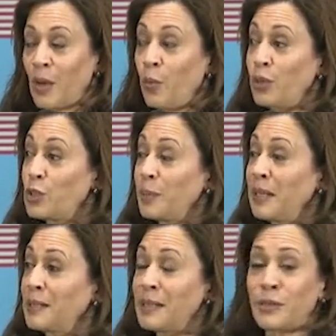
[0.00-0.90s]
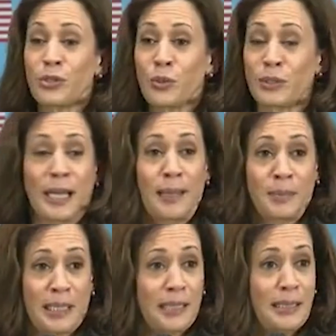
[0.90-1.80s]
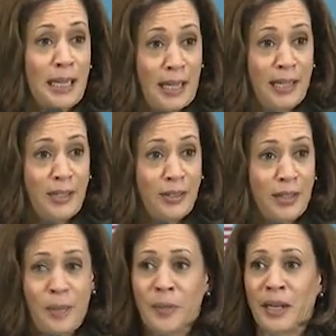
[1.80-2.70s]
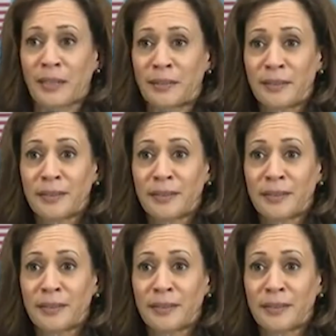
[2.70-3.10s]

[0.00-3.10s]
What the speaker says: Which means there's no time to get tired. Come on.